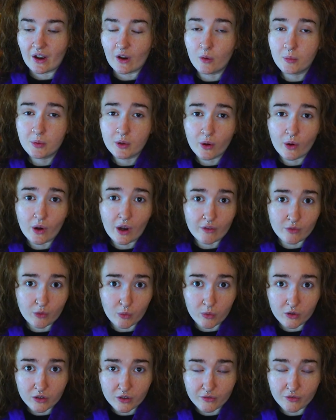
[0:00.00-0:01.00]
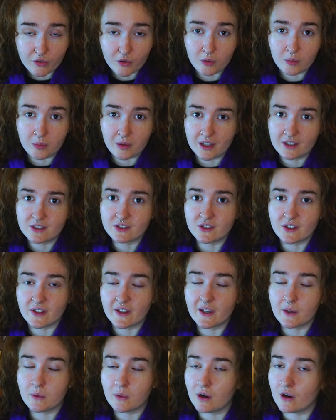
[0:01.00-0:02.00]
I hope you all have a wonderful, blessed
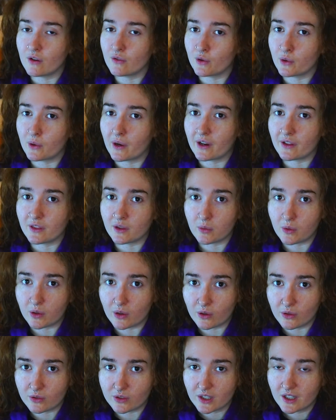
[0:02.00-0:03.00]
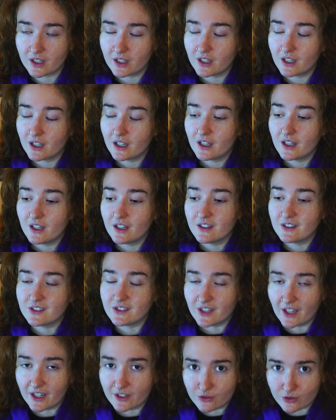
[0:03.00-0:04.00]
day wherever you are in the world.
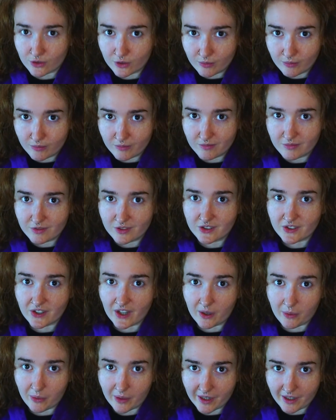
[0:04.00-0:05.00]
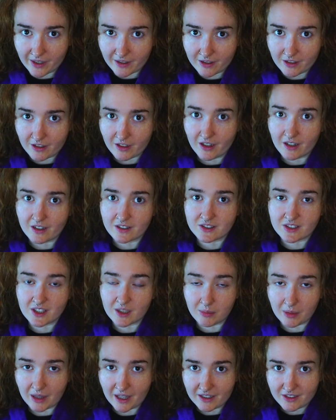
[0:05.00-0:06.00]
Stay true, stay awake and
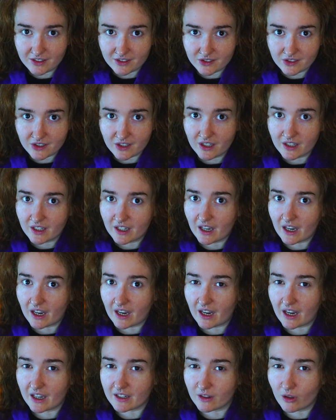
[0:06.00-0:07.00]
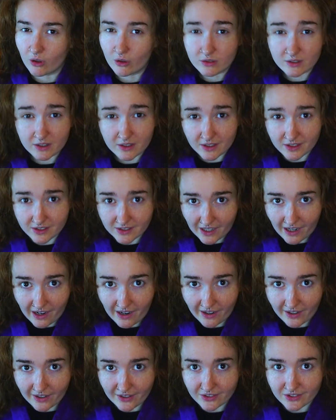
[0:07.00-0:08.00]
stay blessed, and look to the
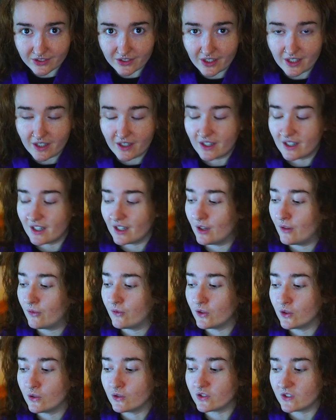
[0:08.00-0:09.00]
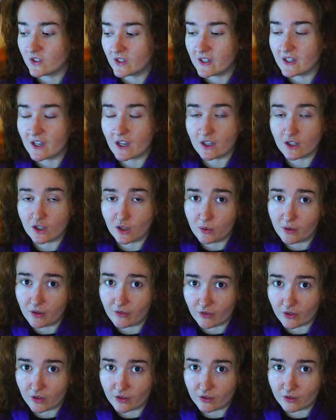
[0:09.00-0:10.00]
skies. If you see a
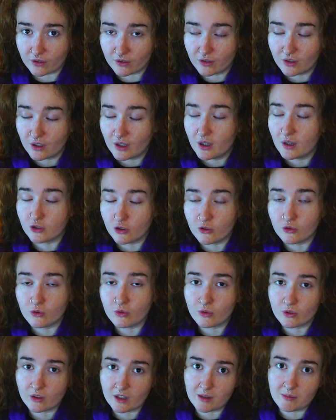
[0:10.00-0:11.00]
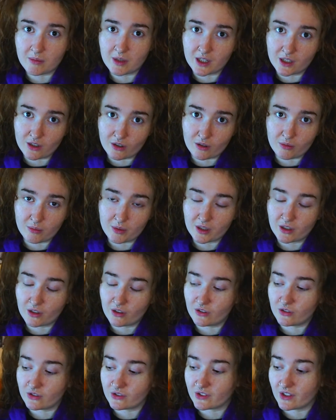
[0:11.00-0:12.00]
UFO, do let me know,
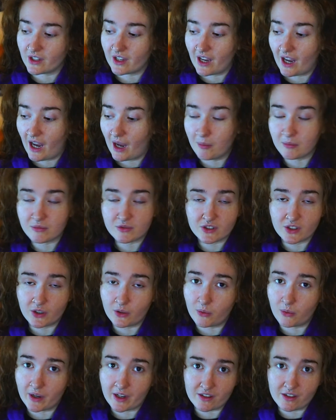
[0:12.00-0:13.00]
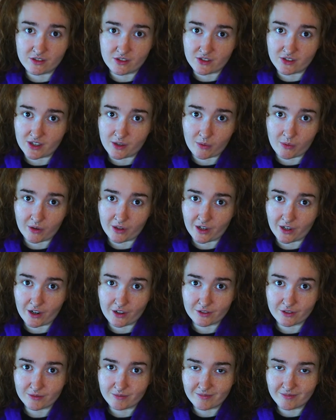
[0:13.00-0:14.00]
because I'm still waiting to see one,
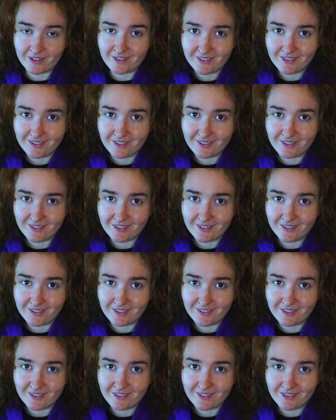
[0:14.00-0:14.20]
guys.